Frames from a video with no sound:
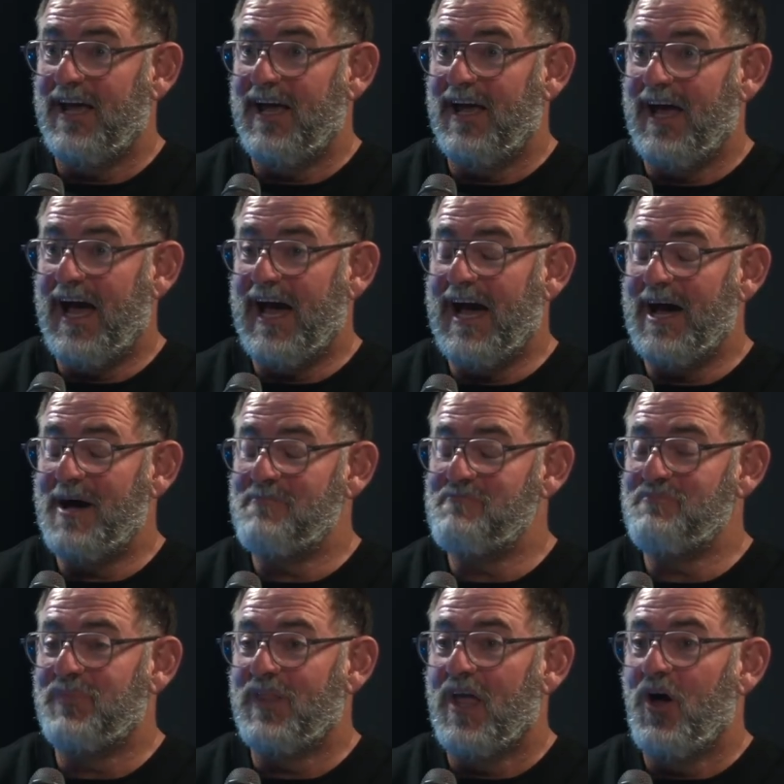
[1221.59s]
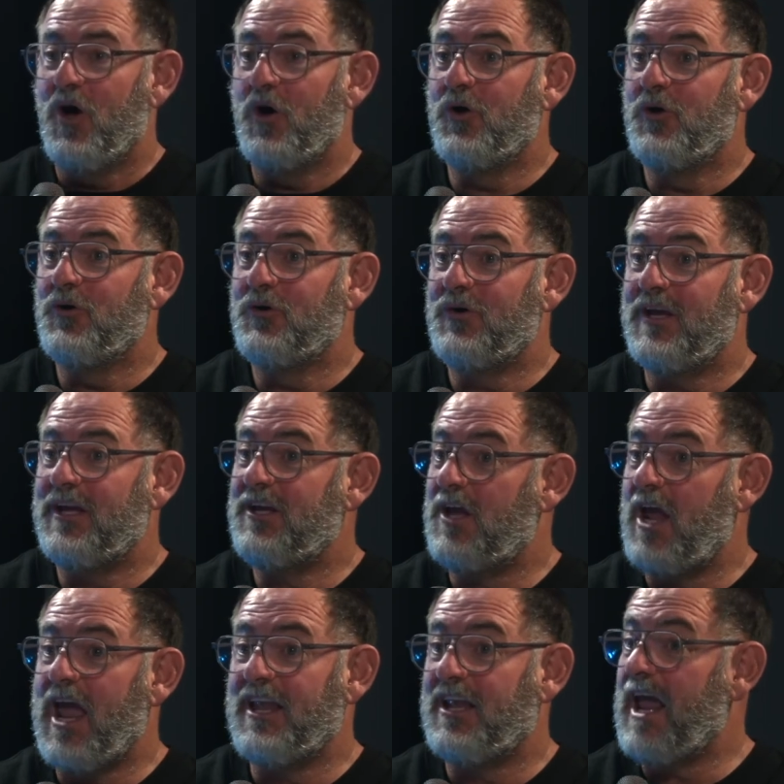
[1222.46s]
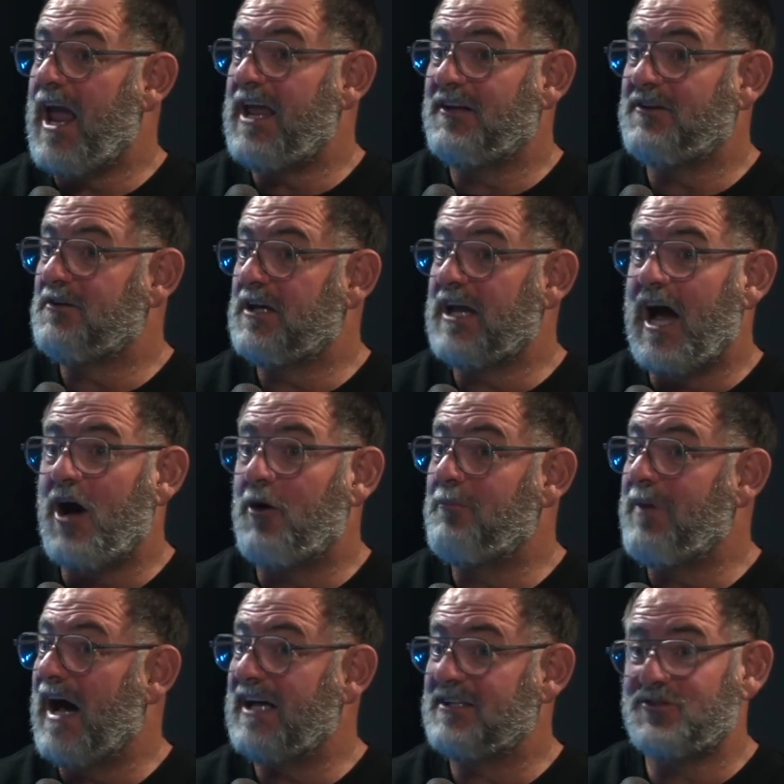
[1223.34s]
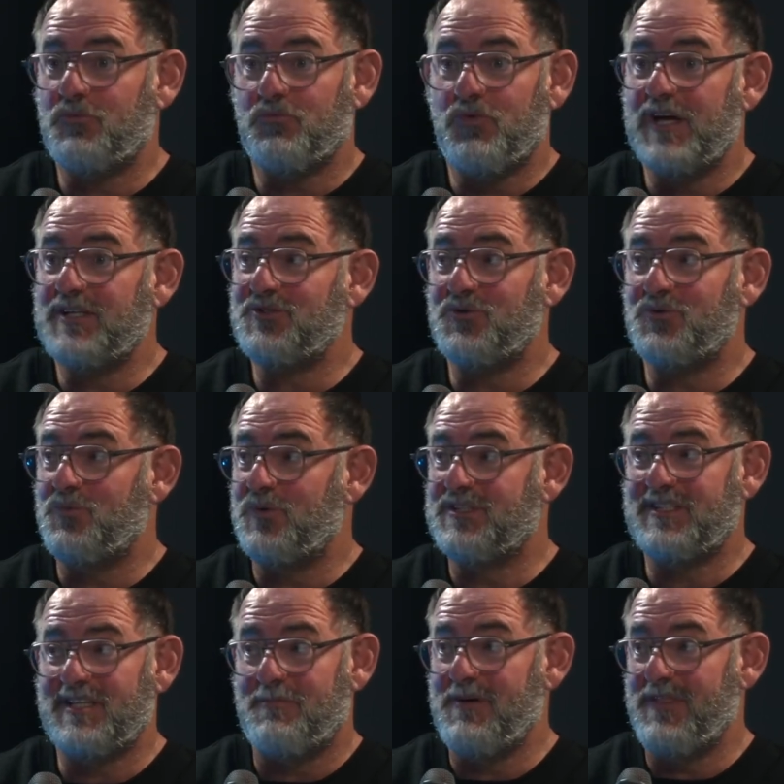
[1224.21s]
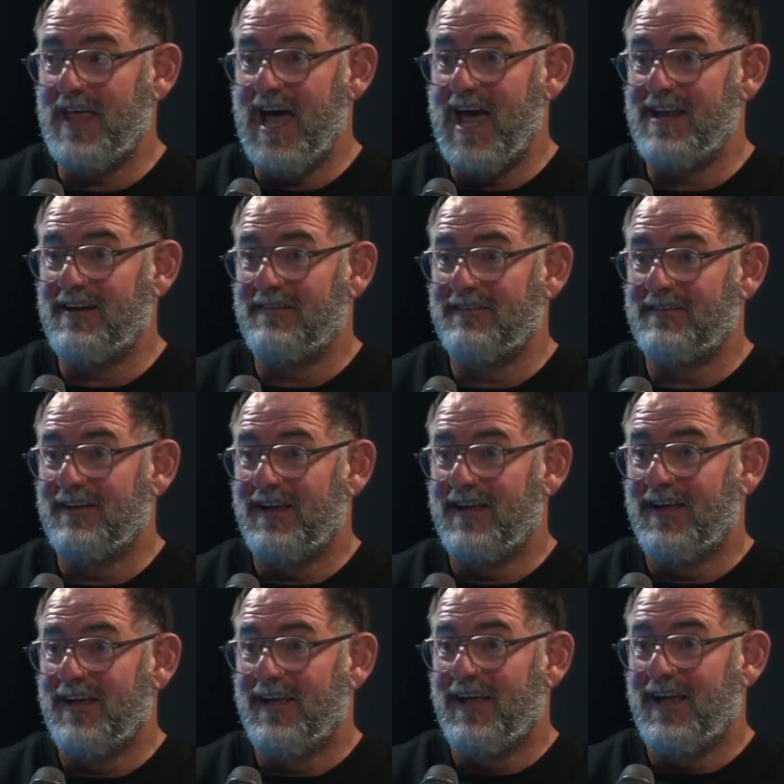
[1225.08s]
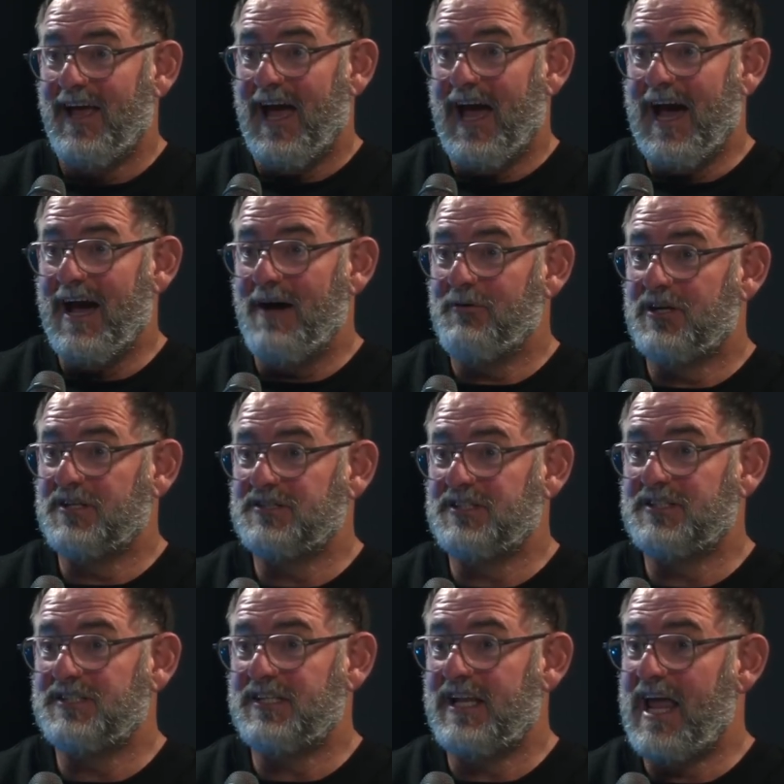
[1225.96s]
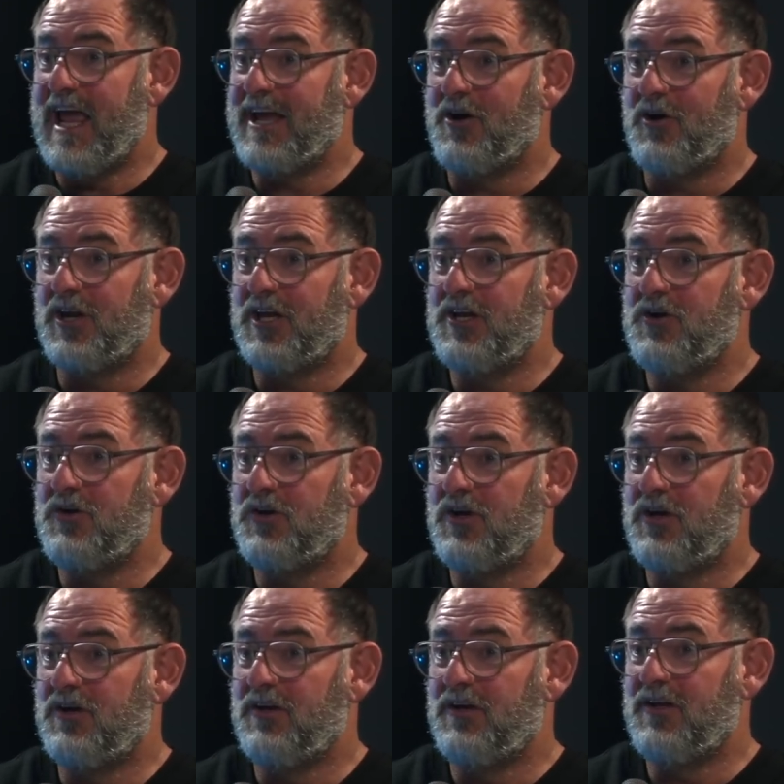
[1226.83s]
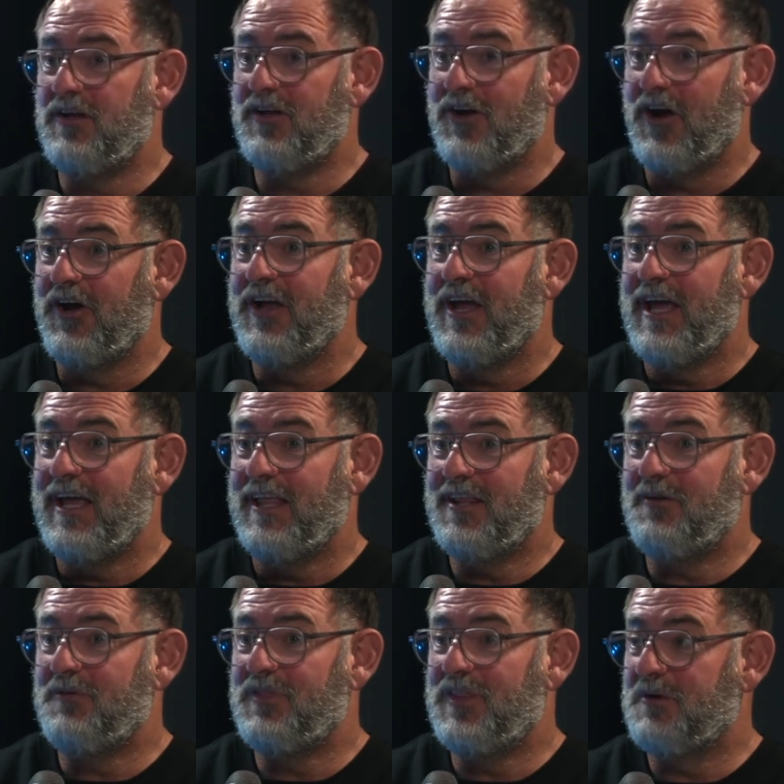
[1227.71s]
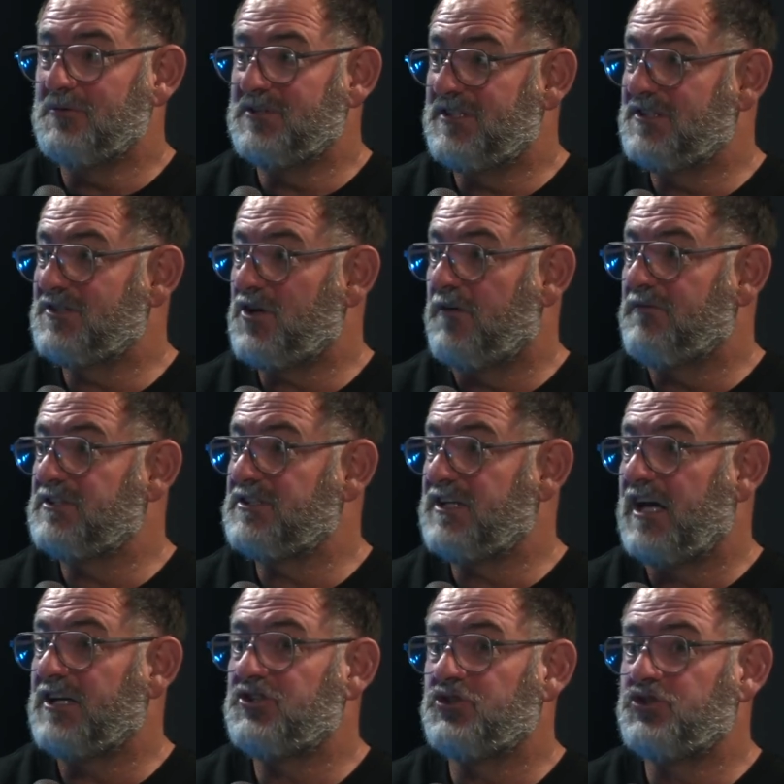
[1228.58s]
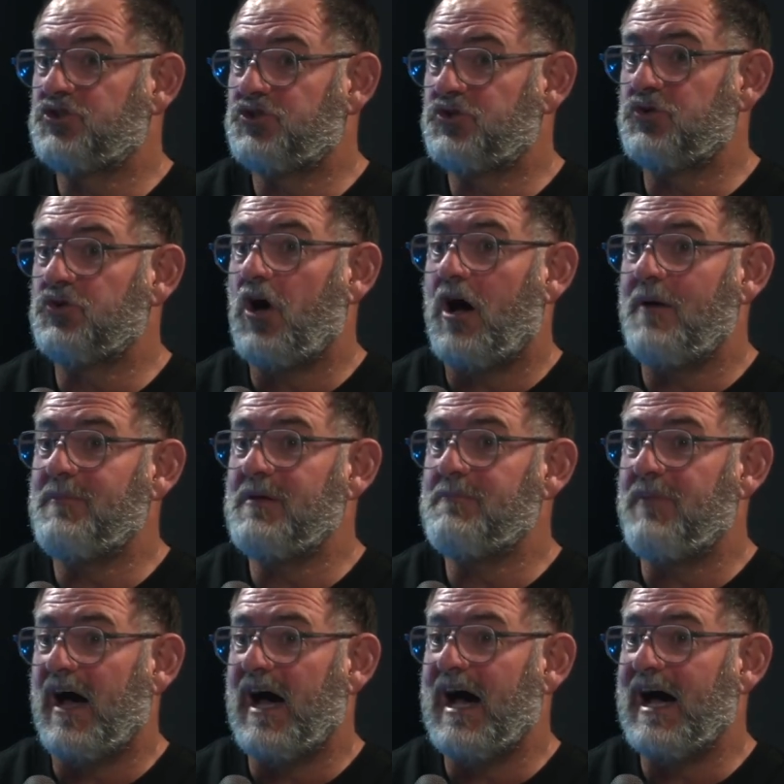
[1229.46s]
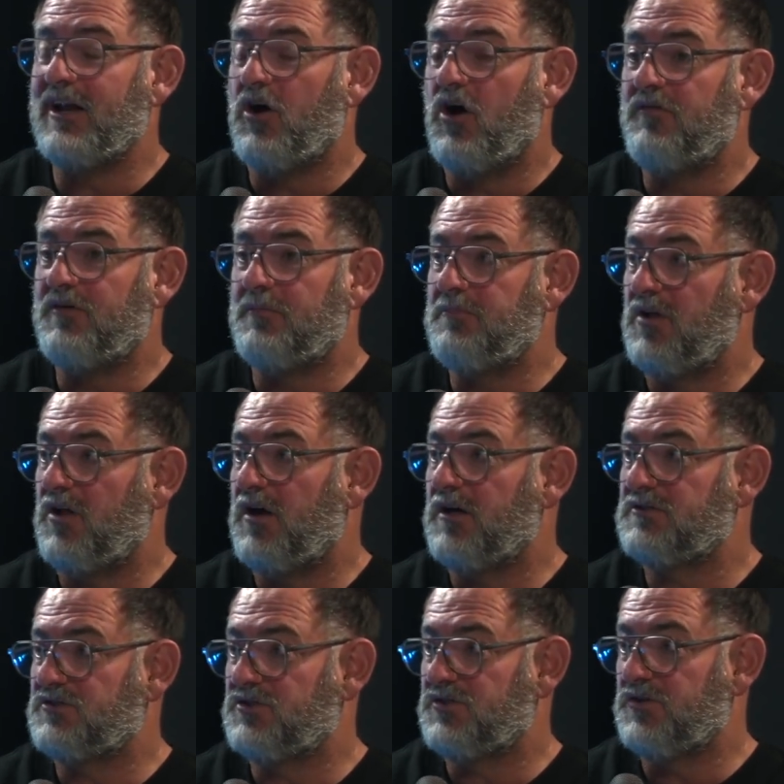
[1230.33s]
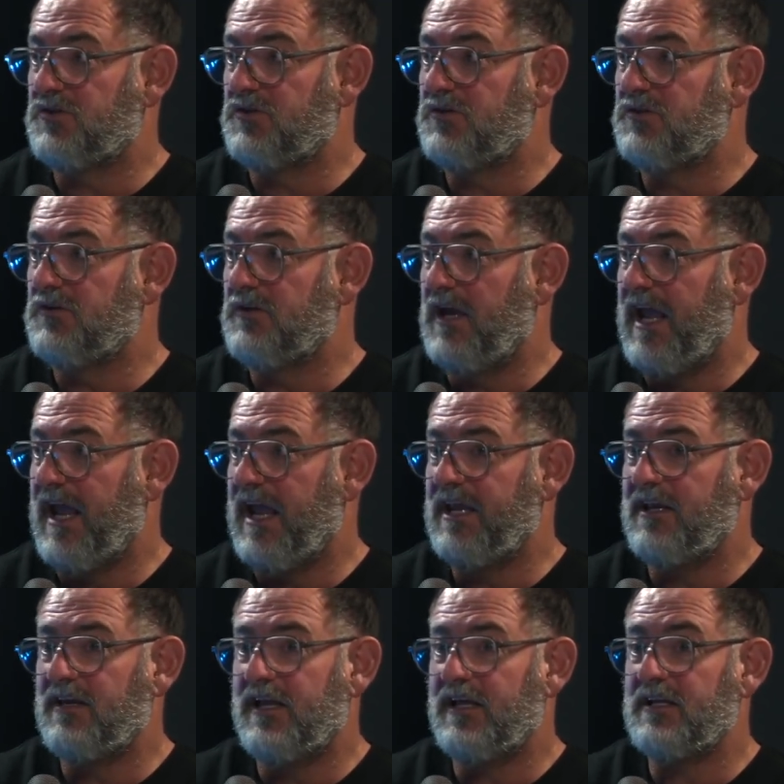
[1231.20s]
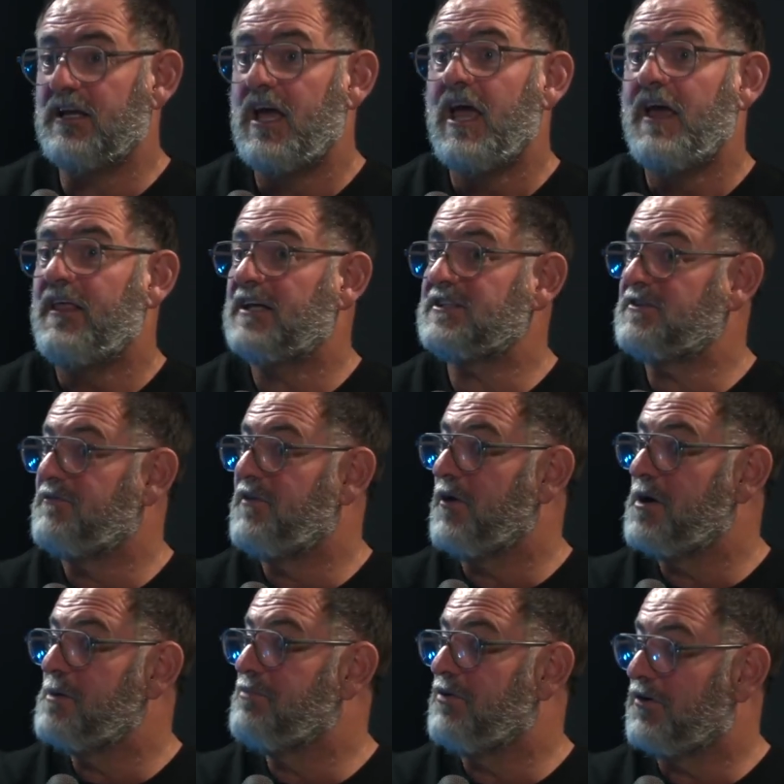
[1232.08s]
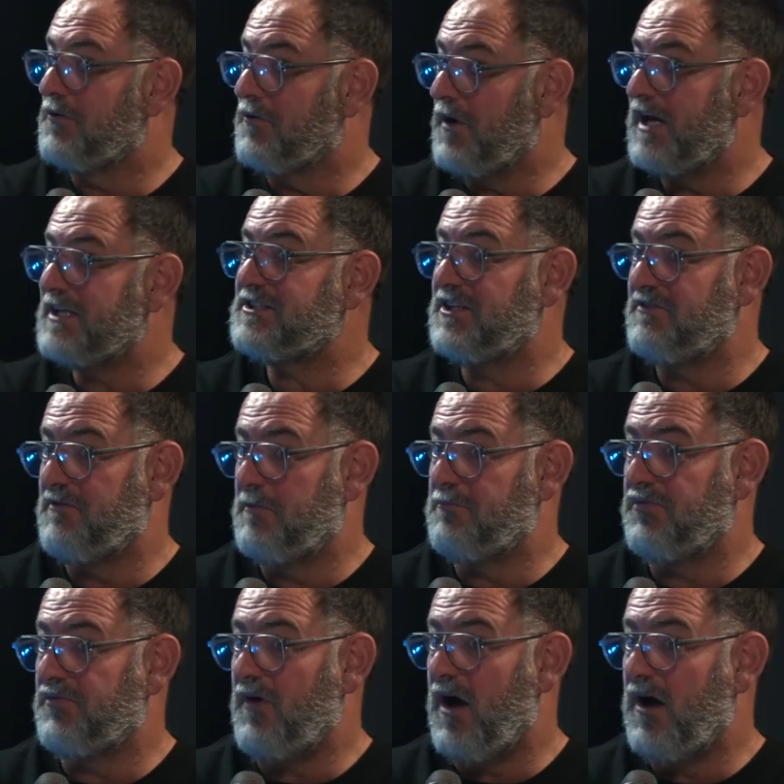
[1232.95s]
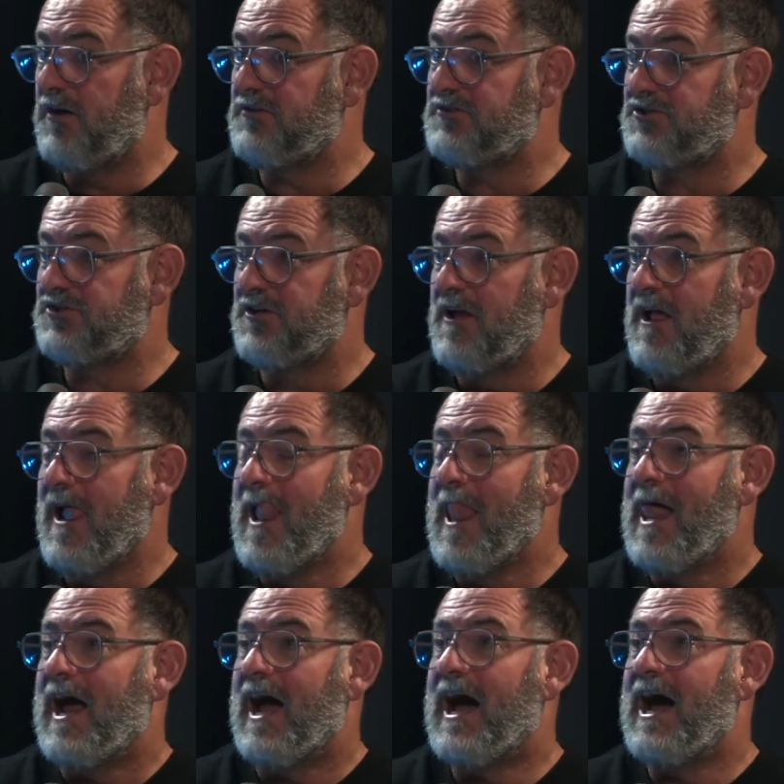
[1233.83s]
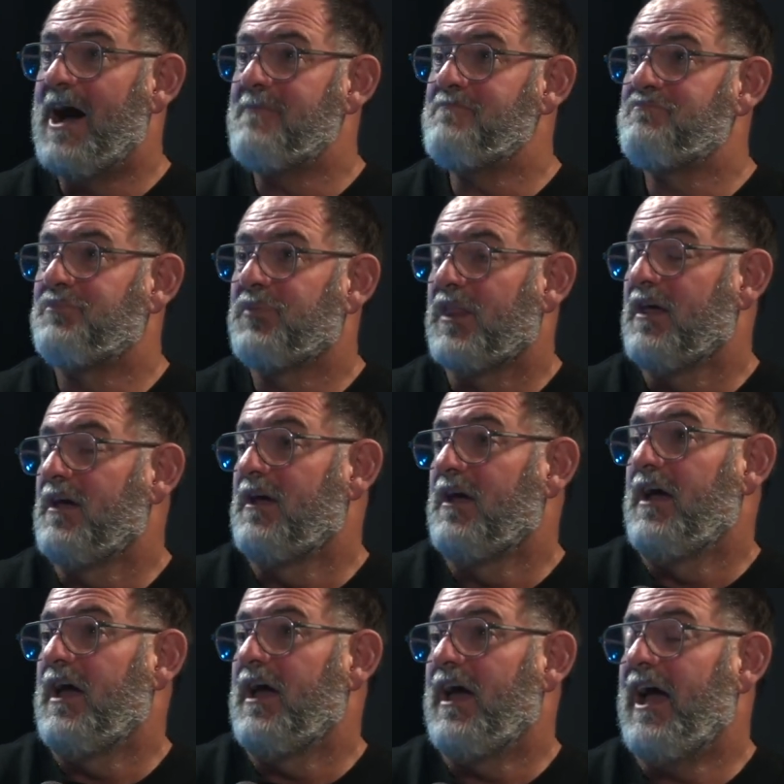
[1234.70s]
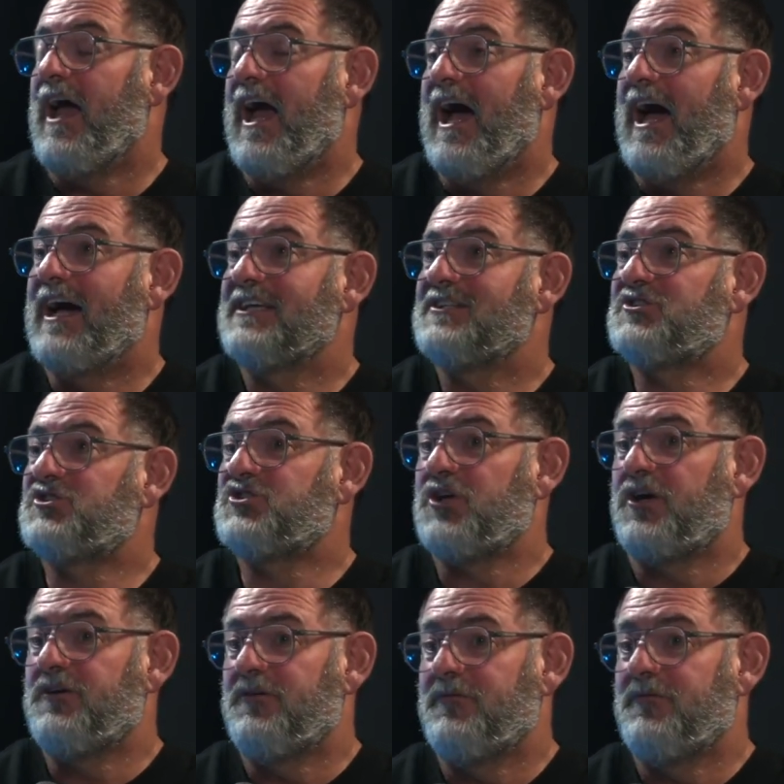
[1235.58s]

um, who and and Karl Barth wrestled with some of that. Yeah. Uh, because he said, "Hang on, are you you know, there, there, was this conversation: should I be part of a plot to end Hitler? That's yes. a very progressive approach. Yes. Um, uh, so, one